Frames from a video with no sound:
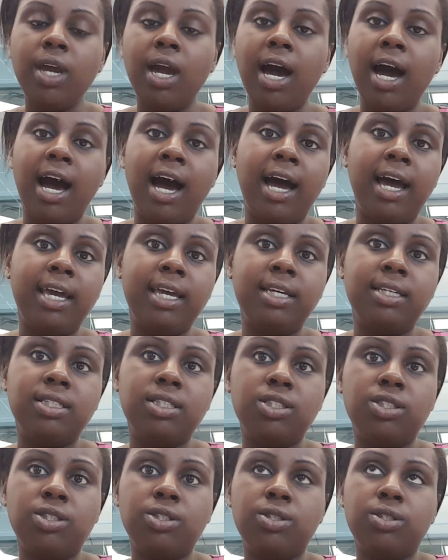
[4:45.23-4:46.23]
I
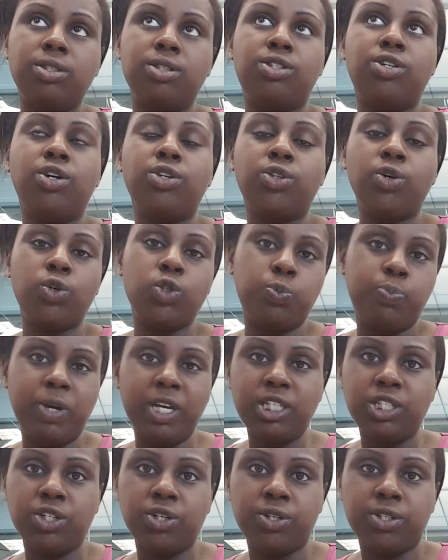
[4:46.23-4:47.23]
took those
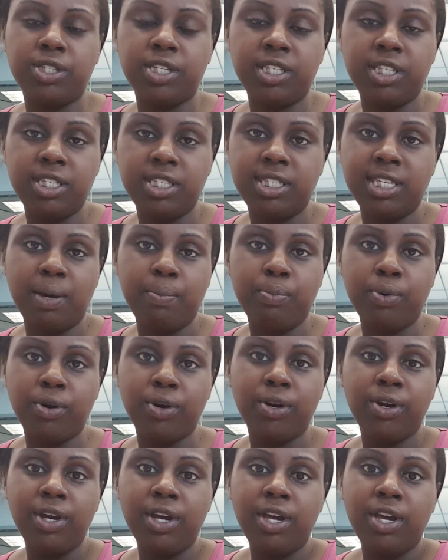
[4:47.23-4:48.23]
pictures in
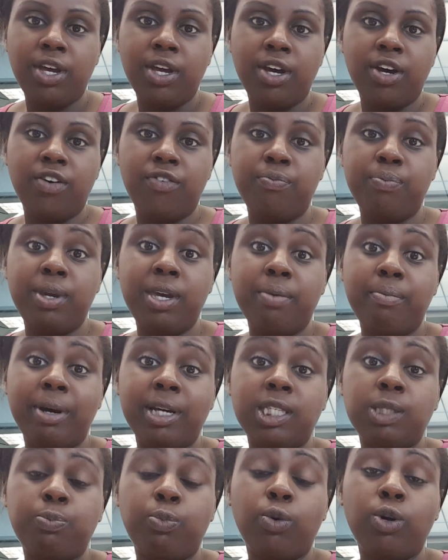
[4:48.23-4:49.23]
December of me in my
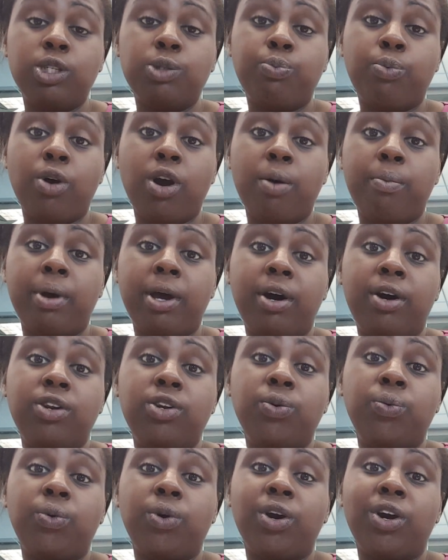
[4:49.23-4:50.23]
sports bra and my
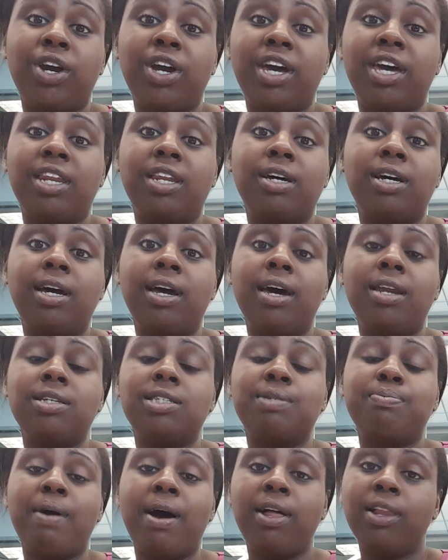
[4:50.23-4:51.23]
underwear, and I had a
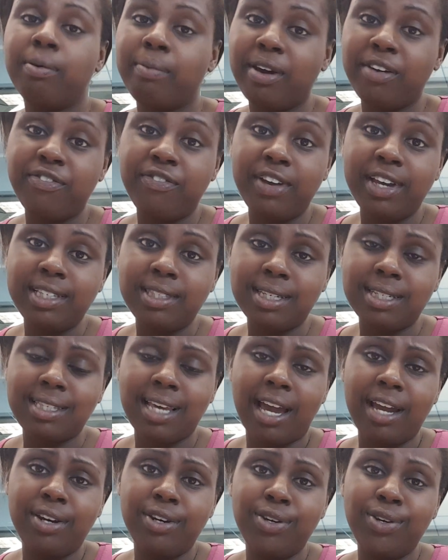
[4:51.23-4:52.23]
smile on my face because
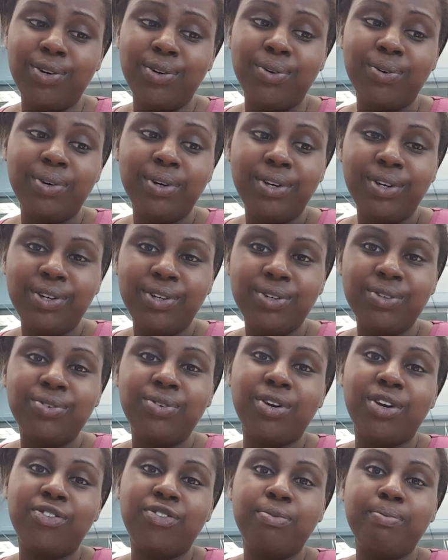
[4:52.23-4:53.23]
I knew
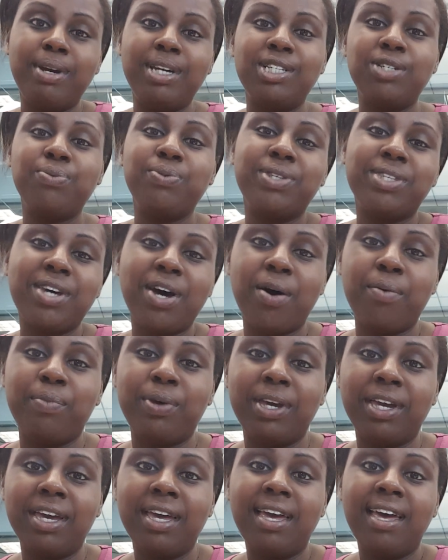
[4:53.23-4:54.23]
transformation was
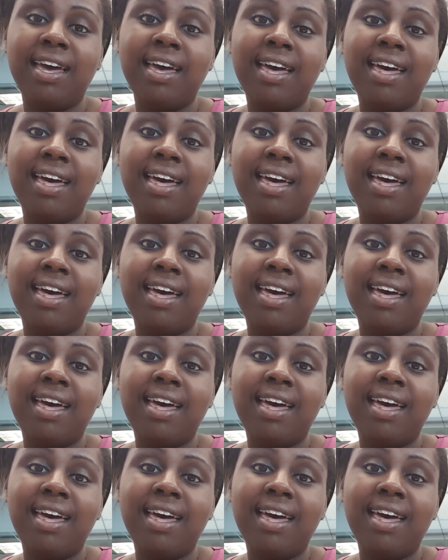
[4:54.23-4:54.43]
coming,